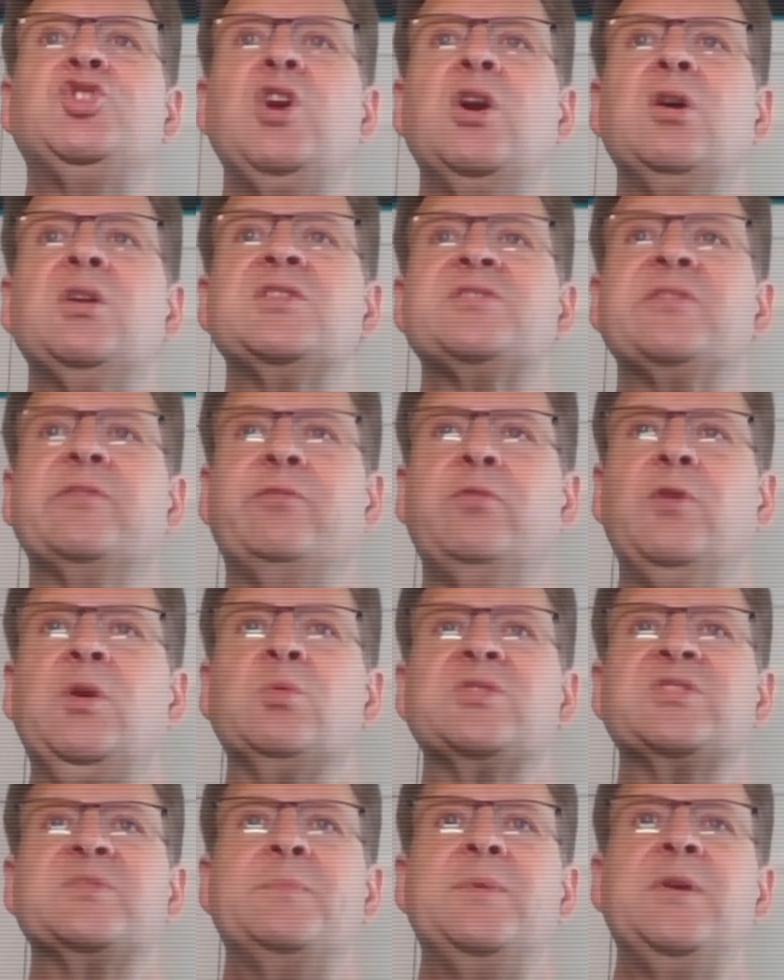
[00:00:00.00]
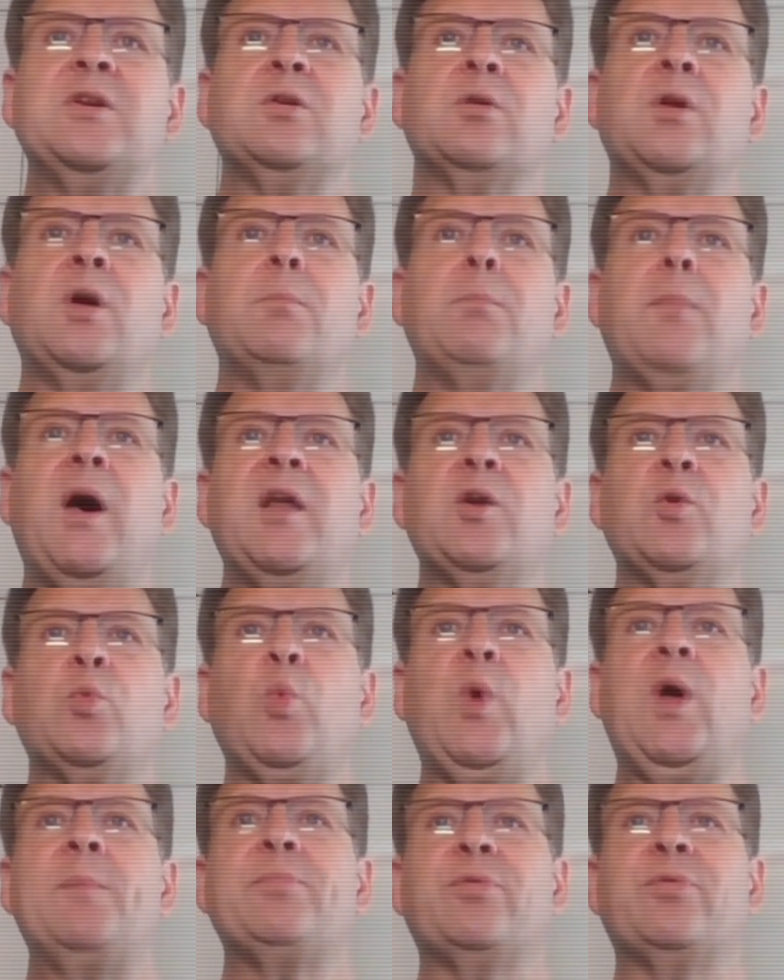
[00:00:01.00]
Jarrod is a frequent speaker on
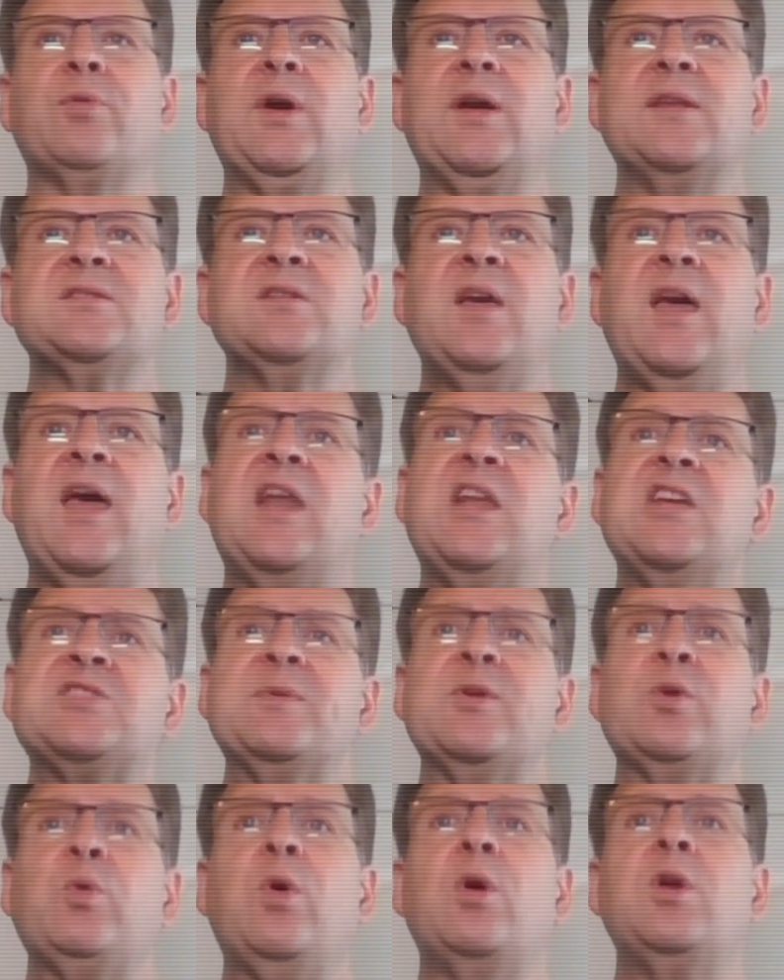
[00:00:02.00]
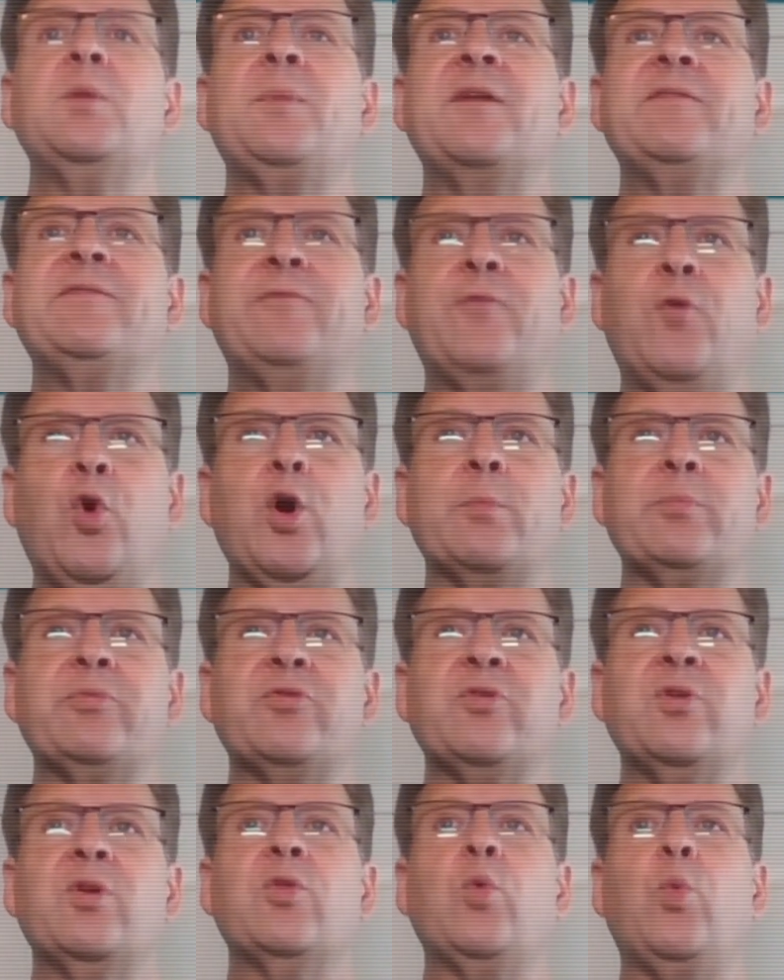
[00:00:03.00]
modern web threats and has been quoted by
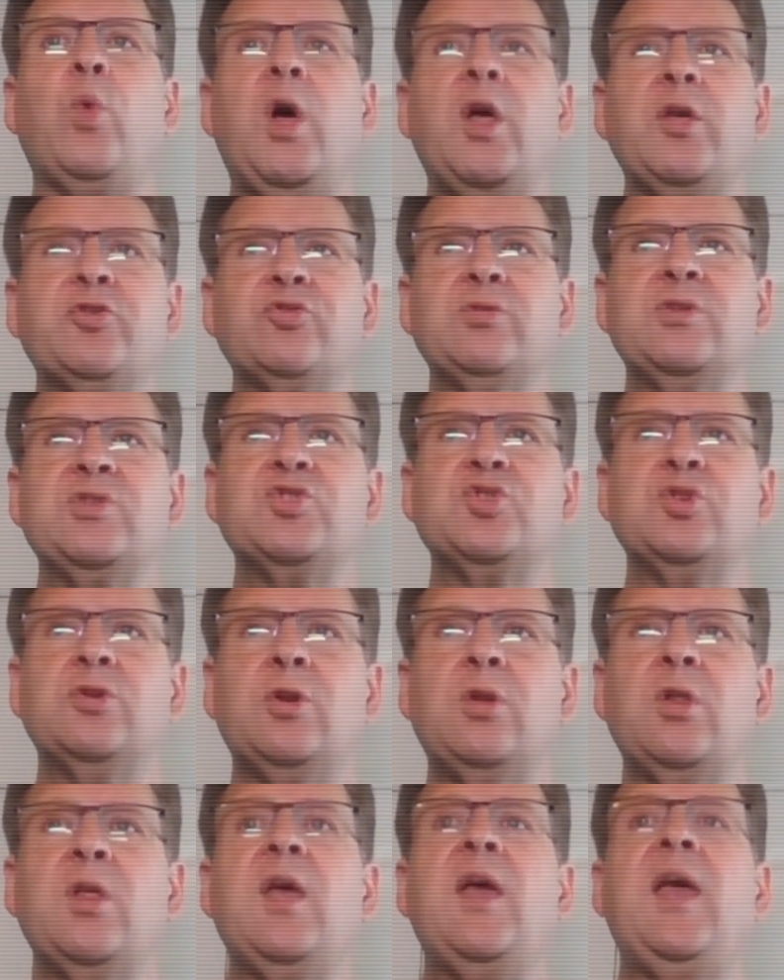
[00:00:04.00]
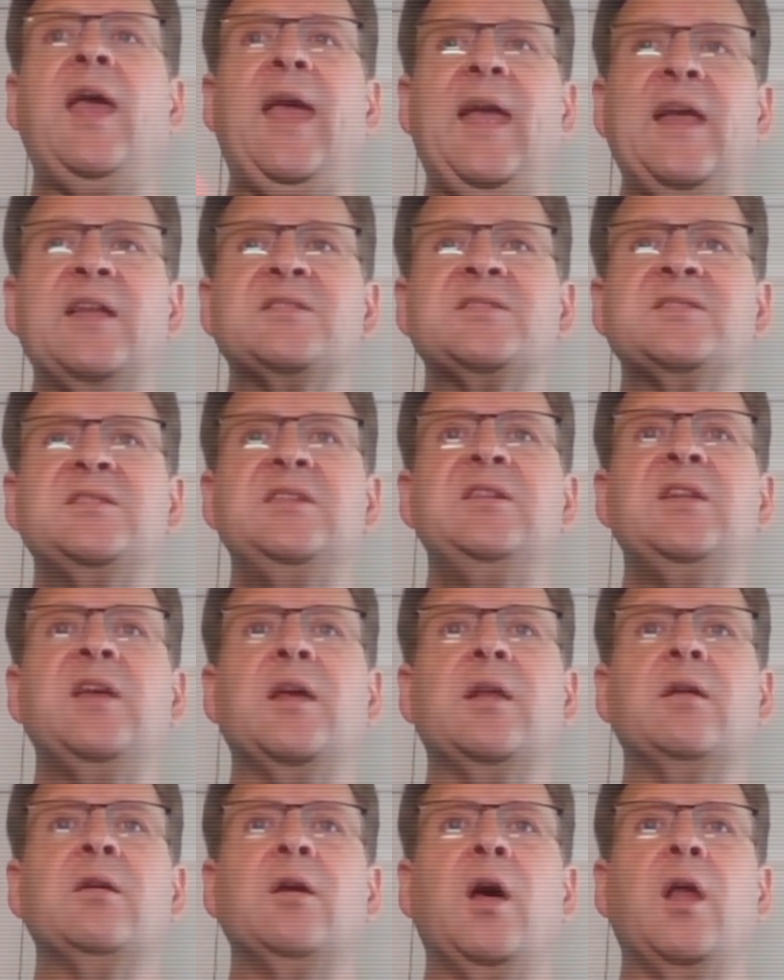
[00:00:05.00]
Forbes, The Wall Street Journal, and
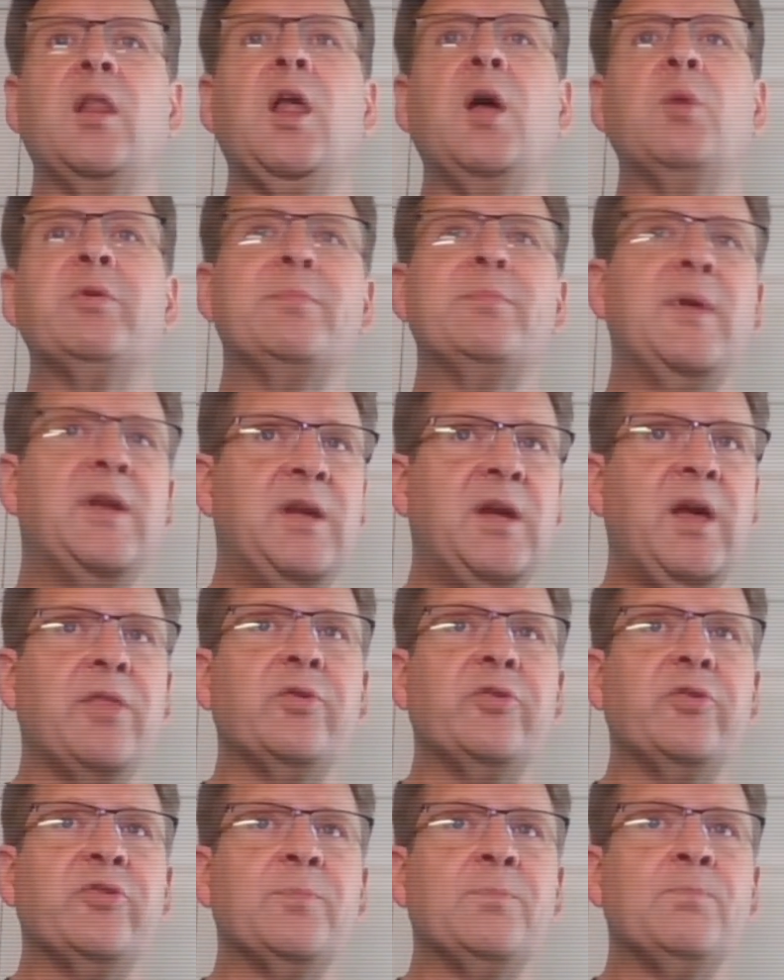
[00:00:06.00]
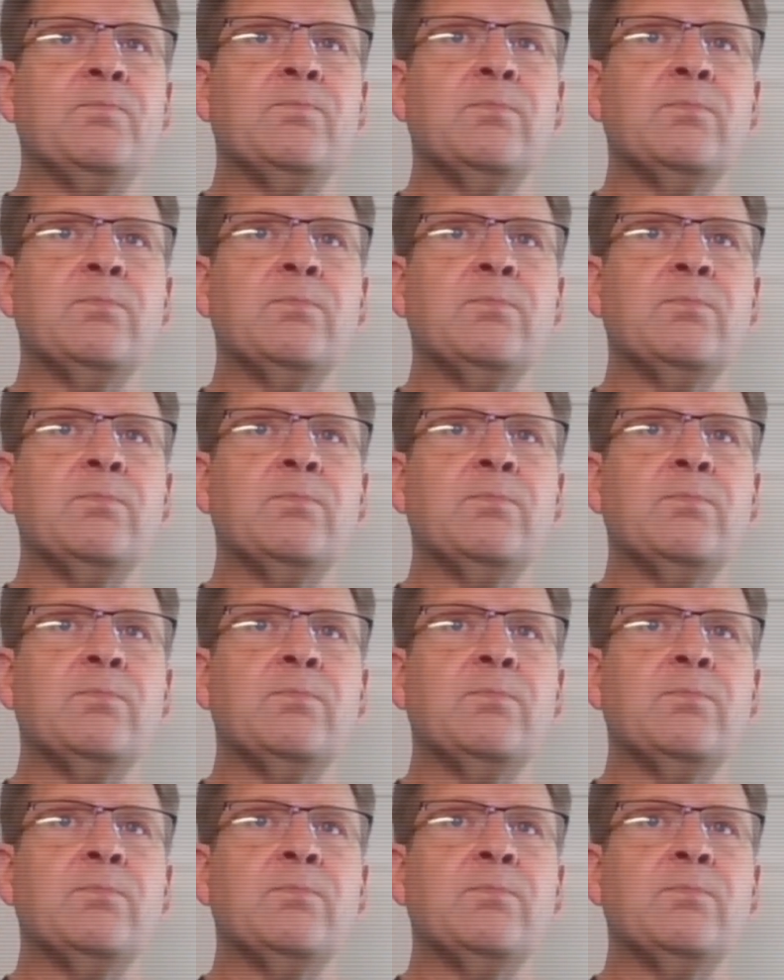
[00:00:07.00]
CNET, along with many others.